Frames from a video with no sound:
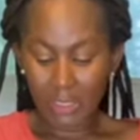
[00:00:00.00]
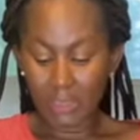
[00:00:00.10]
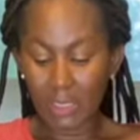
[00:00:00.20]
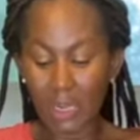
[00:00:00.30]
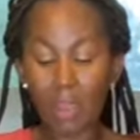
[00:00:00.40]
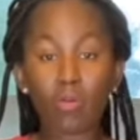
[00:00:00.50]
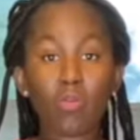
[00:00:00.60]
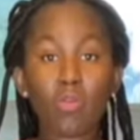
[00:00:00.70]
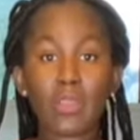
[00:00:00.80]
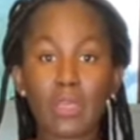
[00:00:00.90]
Then I'll
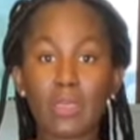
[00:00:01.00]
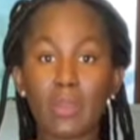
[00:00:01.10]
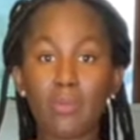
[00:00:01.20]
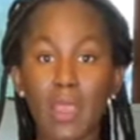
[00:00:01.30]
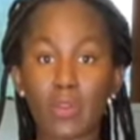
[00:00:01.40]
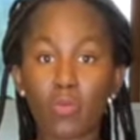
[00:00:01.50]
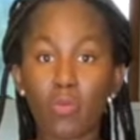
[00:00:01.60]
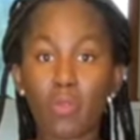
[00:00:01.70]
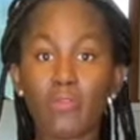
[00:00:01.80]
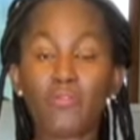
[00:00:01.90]
cook it in the
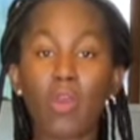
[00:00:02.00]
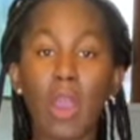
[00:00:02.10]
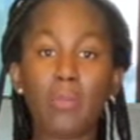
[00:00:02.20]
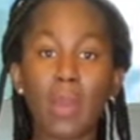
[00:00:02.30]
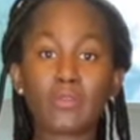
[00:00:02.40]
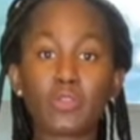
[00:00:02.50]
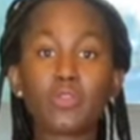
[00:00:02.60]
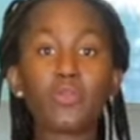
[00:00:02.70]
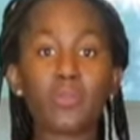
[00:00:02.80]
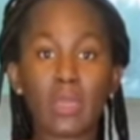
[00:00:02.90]
microwave for about
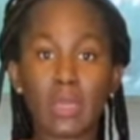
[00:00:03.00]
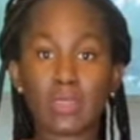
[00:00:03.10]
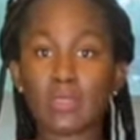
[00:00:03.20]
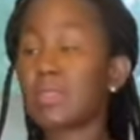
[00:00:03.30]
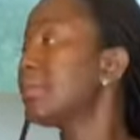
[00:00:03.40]
2 minutes.